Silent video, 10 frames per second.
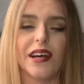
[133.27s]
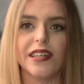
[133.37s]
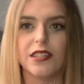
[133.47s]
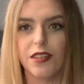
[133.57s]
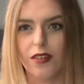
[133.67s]

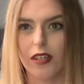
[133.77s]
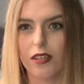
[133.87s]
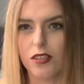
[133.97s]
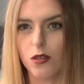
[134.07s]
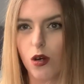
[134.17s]
and something
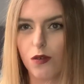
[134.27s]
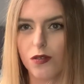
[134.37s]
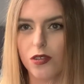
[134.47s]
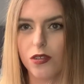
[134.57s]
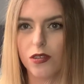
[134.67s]
that's
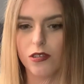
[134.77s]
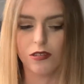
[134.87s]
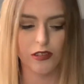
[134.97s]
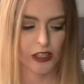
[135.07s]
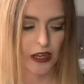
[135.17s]
soft
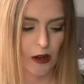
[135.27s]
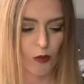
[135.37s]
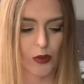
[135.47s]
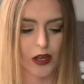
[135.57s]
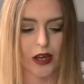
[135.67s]
to
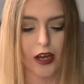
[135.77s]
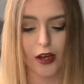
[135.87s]
help. I